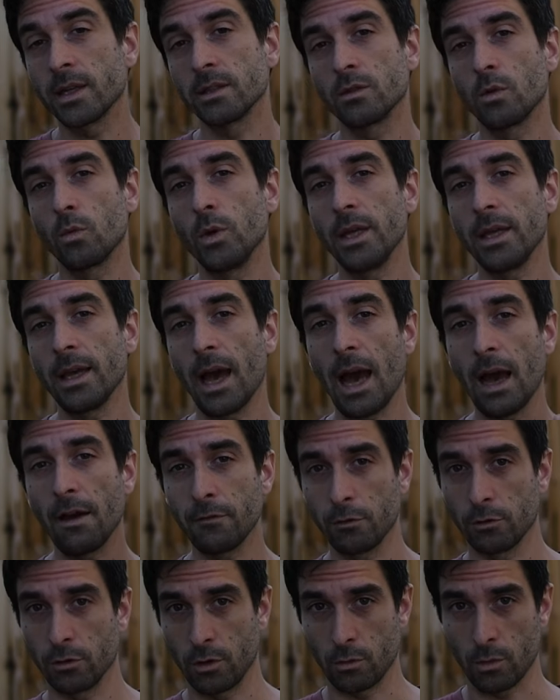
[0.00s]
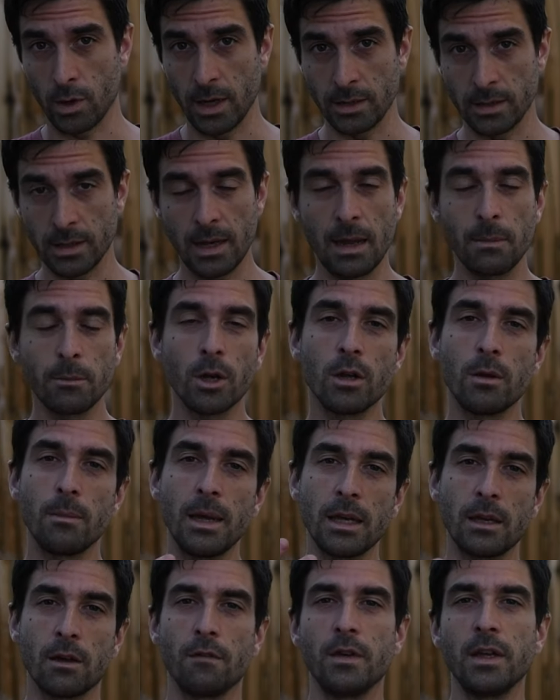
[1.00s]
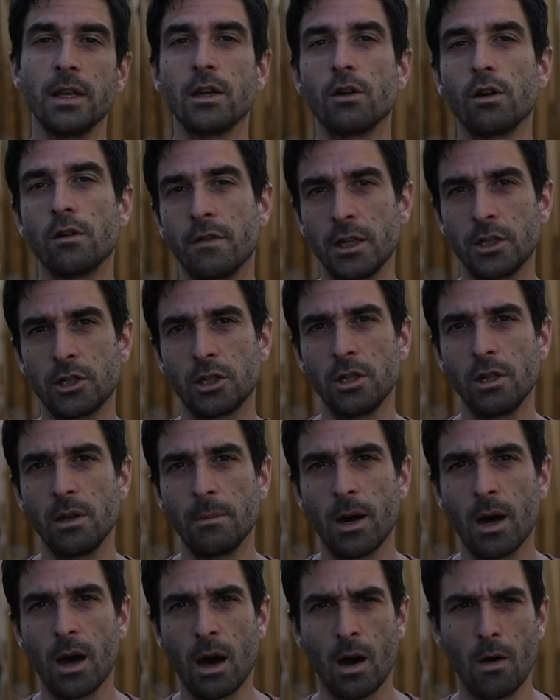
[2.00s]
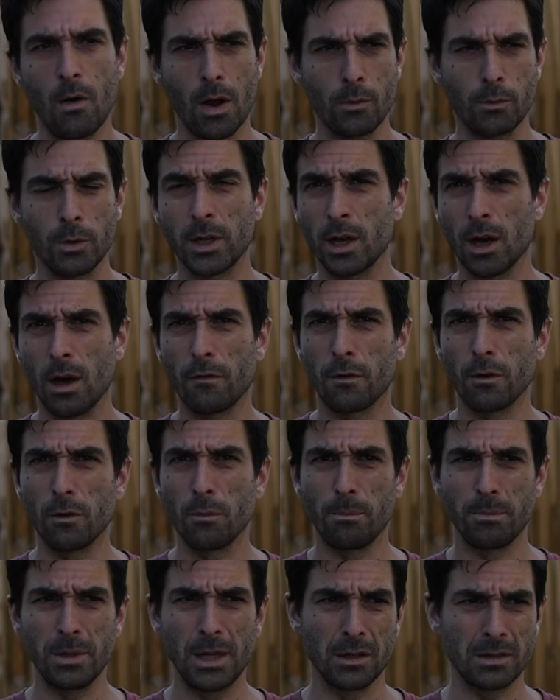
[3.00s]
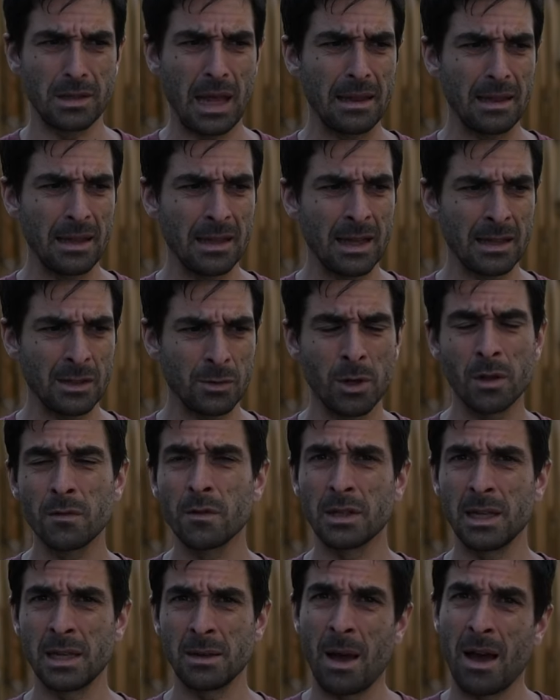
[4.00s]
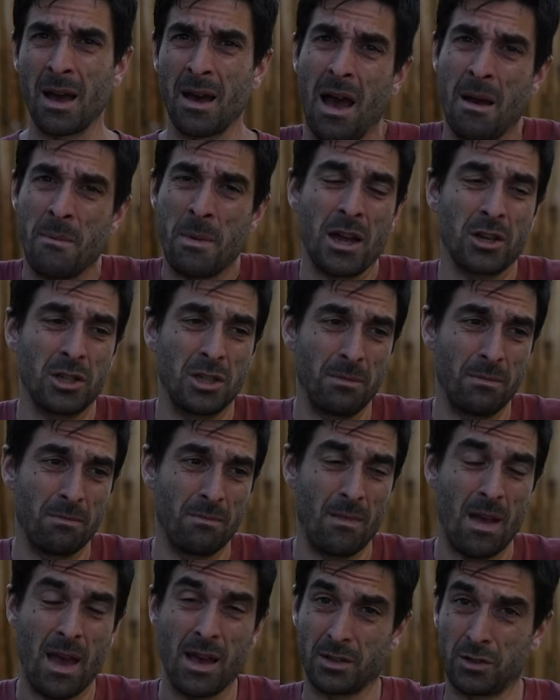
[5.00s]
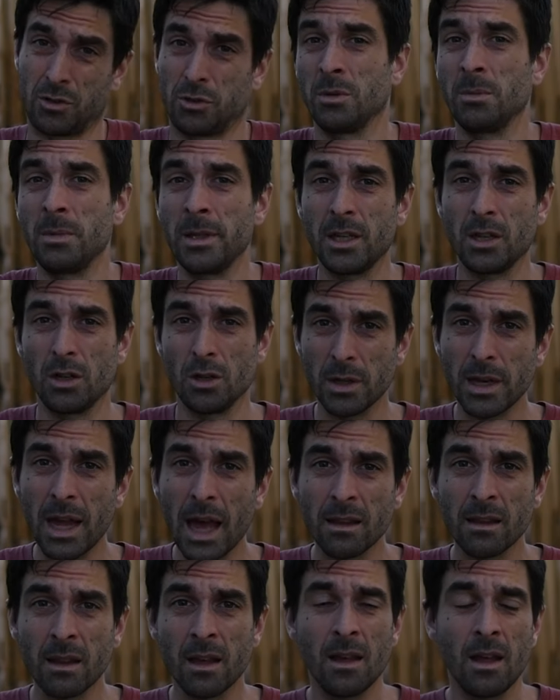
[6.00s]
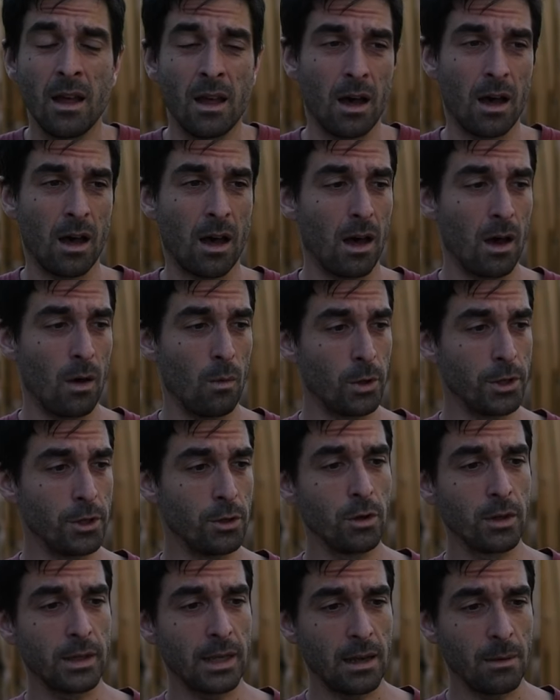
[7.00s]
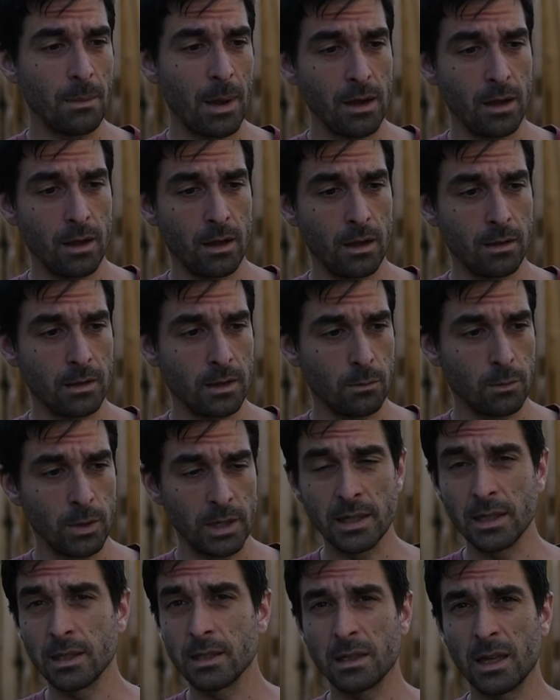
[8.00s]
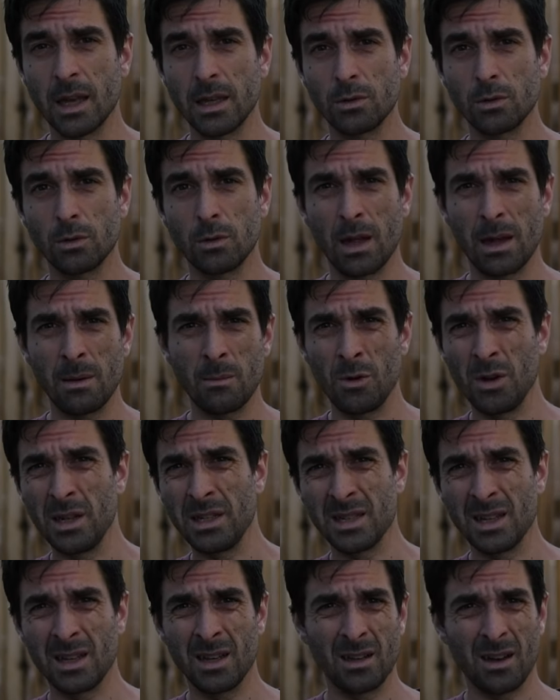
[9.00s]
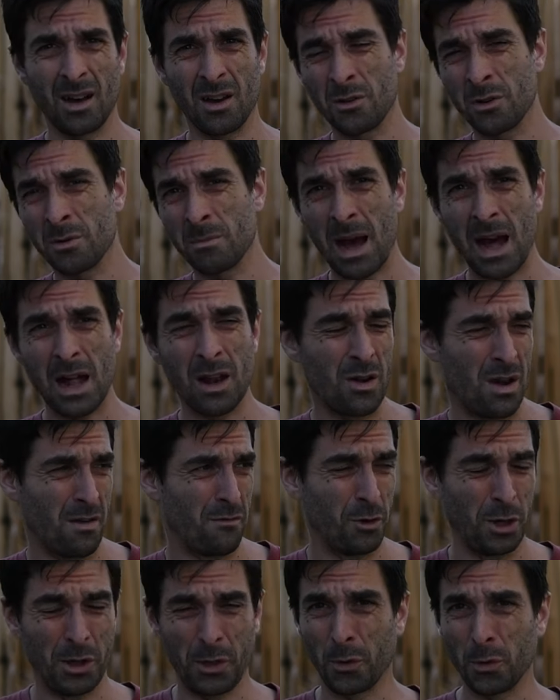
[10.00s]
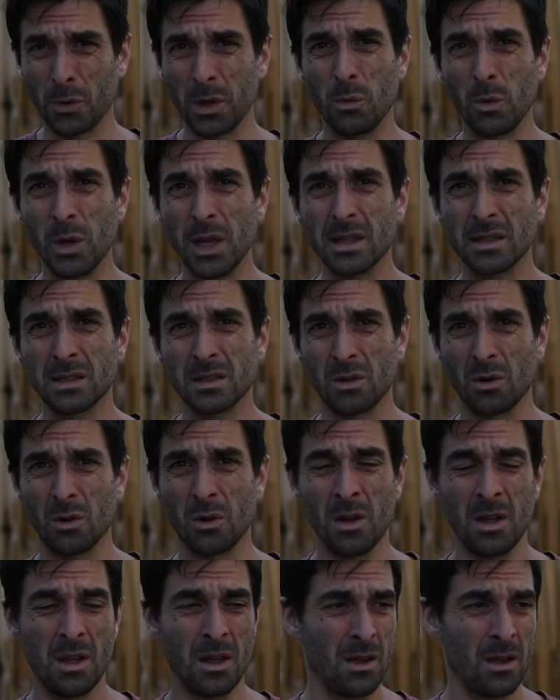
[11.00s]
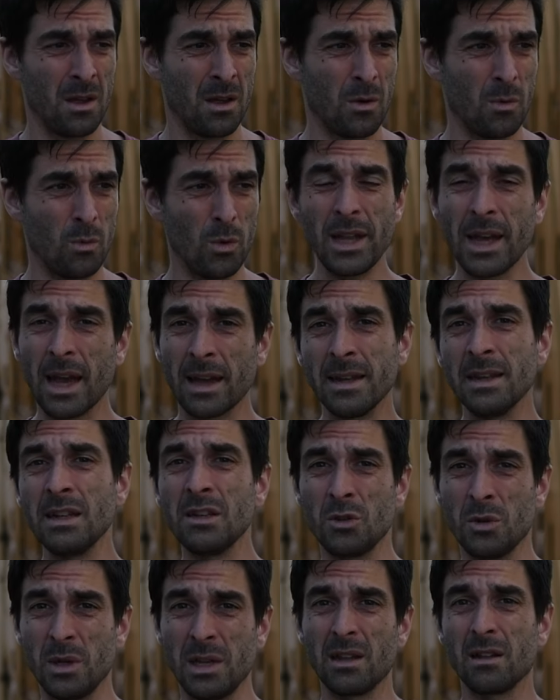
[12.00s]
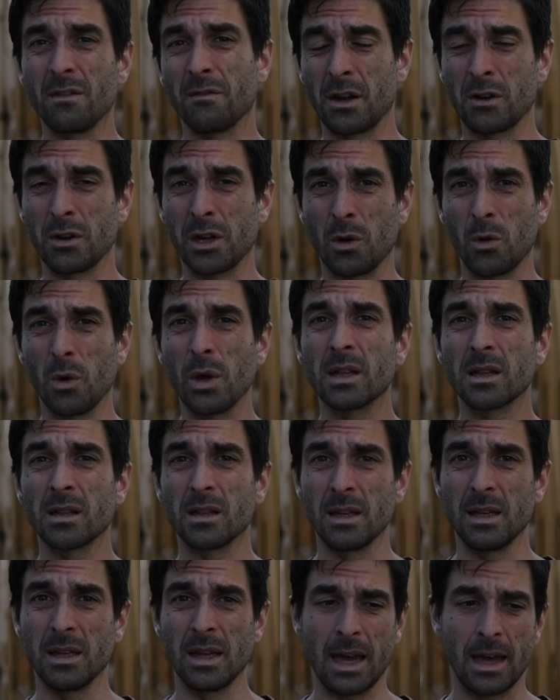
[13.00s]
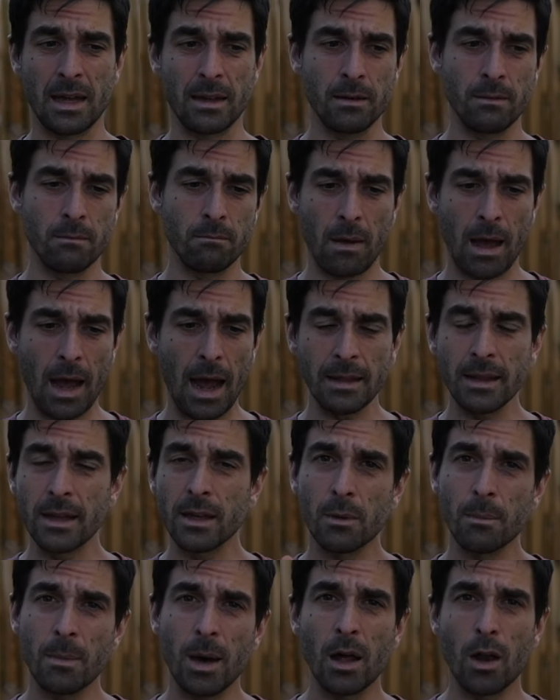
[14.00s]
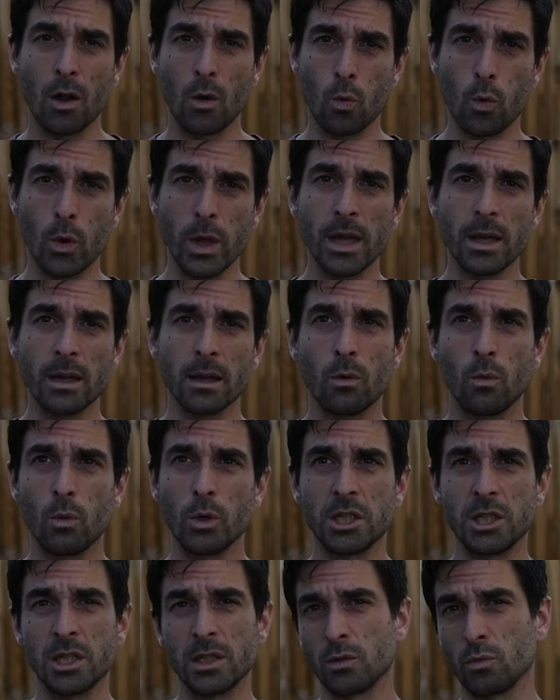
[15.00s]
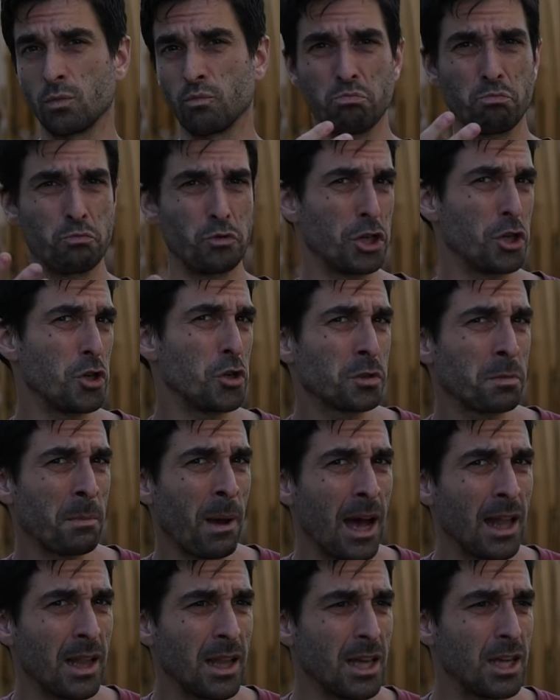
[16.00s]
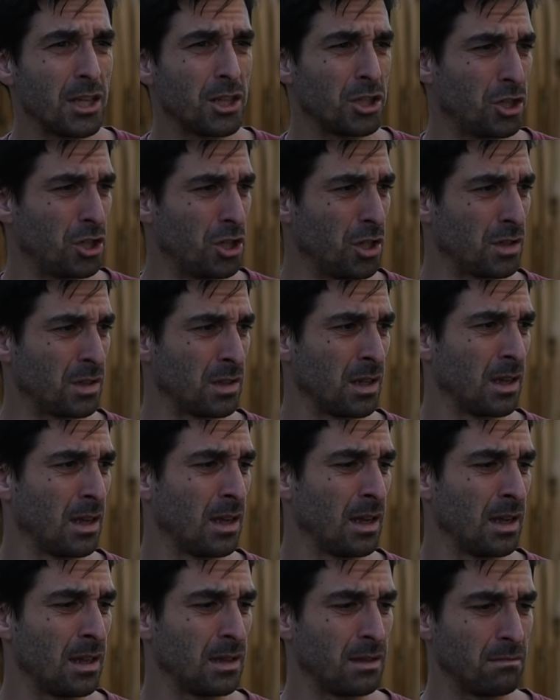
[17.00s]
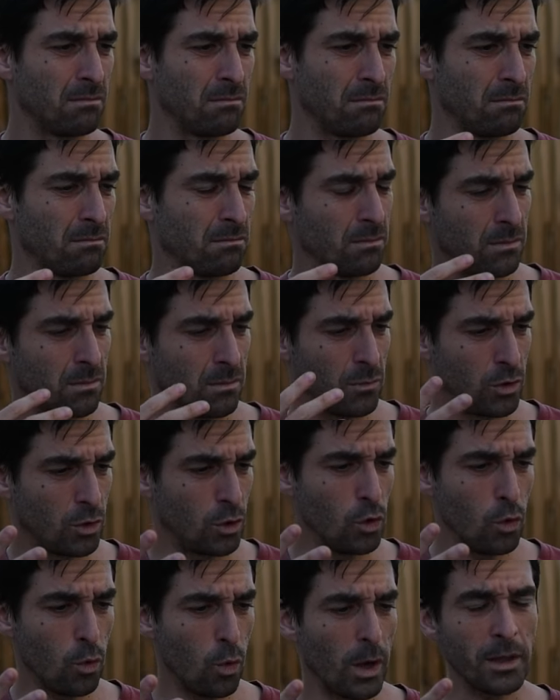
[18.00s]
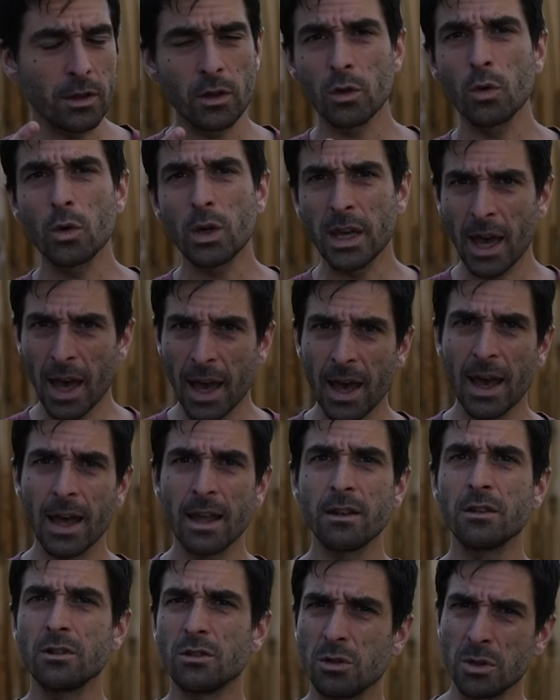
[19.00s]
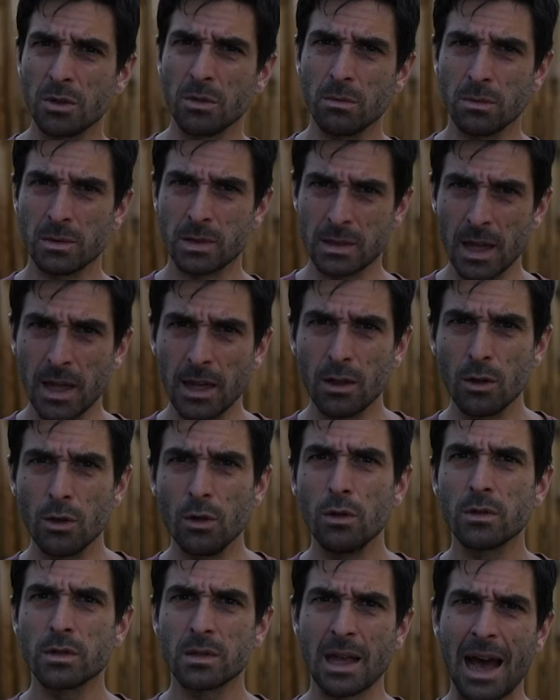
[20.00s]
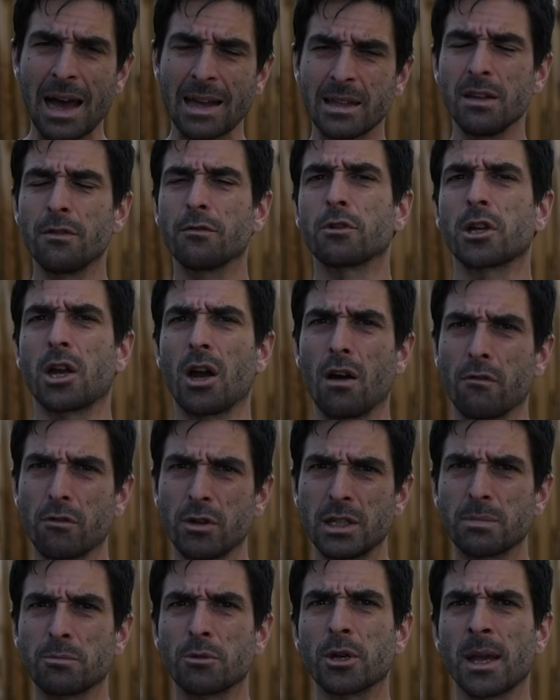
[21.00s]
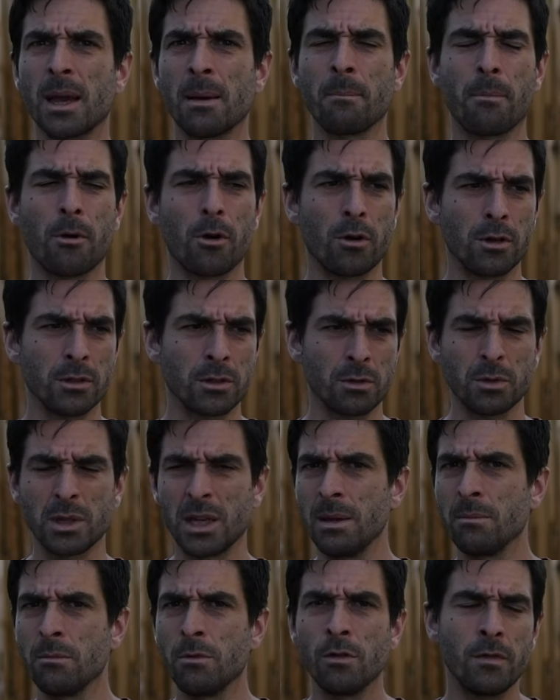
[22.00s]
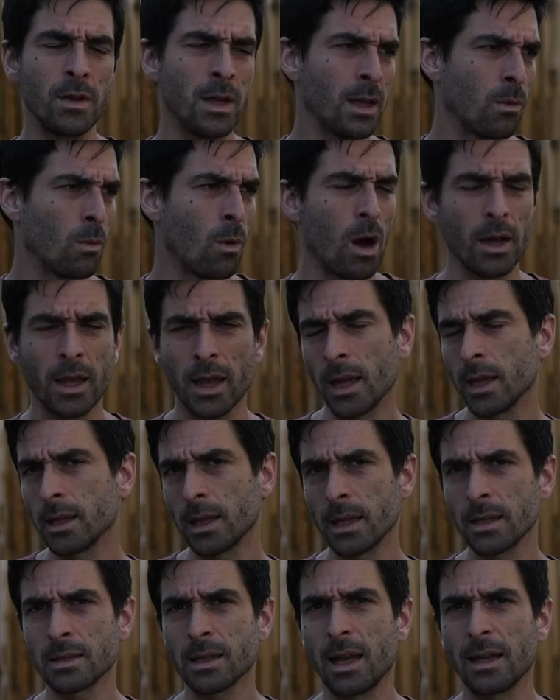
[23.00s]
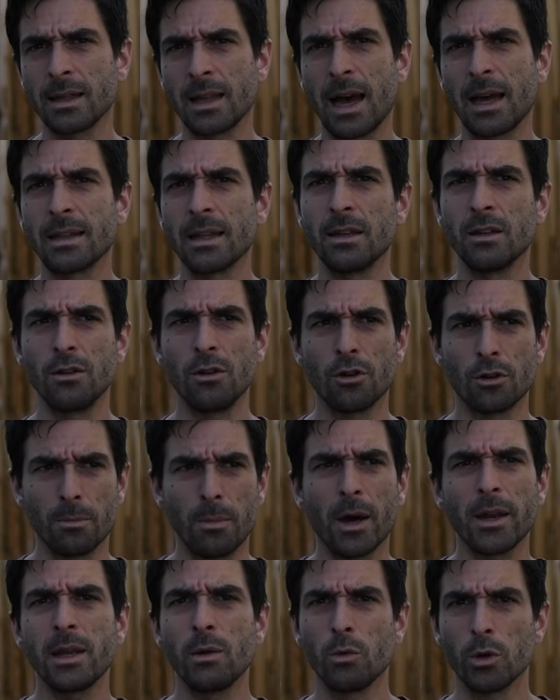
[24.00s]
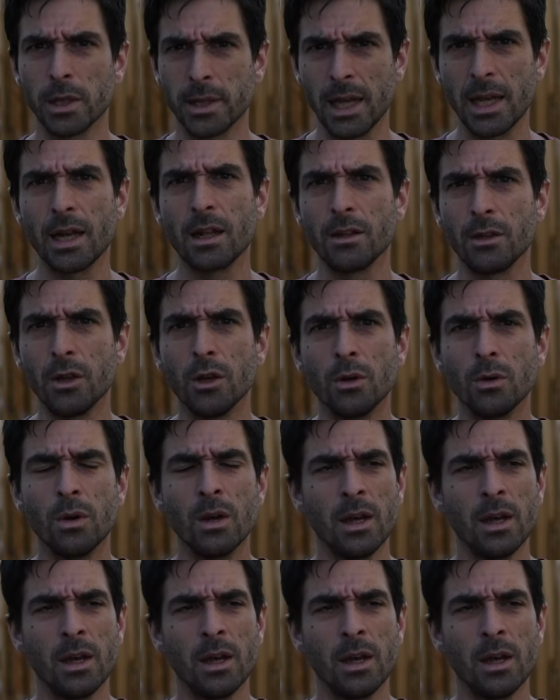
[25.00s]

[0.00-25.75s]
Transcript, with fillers: the week after the race, and I'm going to make a video eventually about how I recover, because I think that's one of the things I'm actually extremely good at. When you look at my racing schedule, I'm racing 100-miler every 3 weeks, so really I need to heal very quickly. And I take about a week, which is reduce mileage, just do what you can to stay loose. Active recovery is pretty important, so keep moving, walking, things like that, and your body will tell you